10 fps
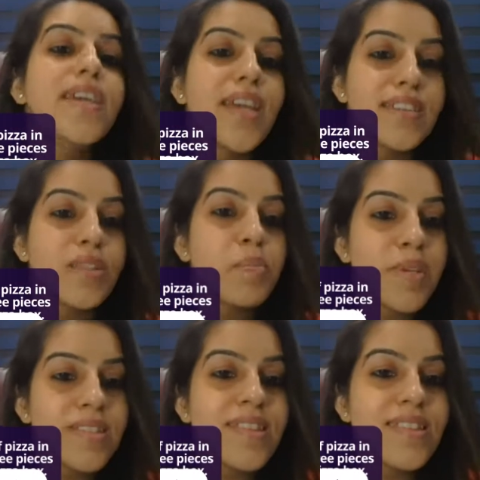Yes, the
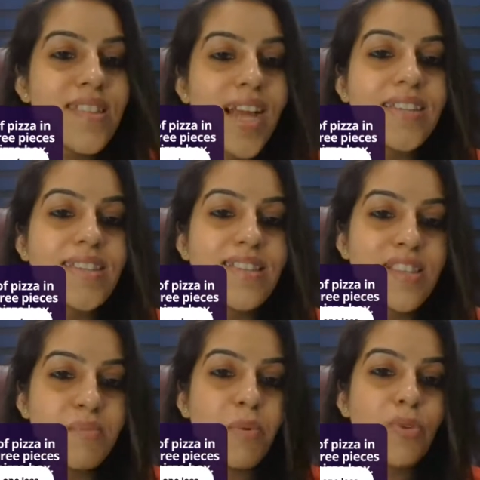pizza slice is
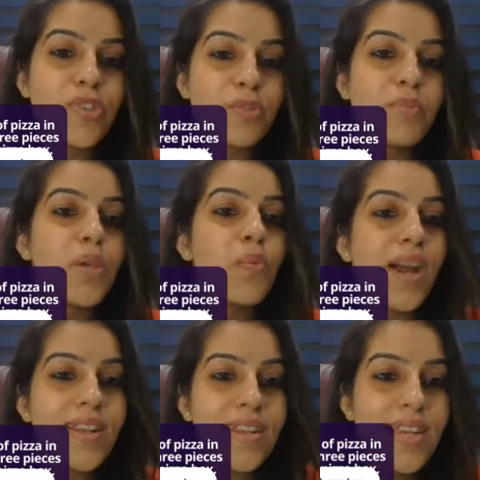supposed to be
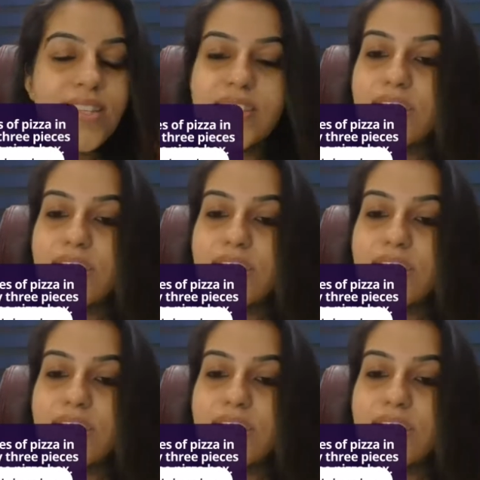one less.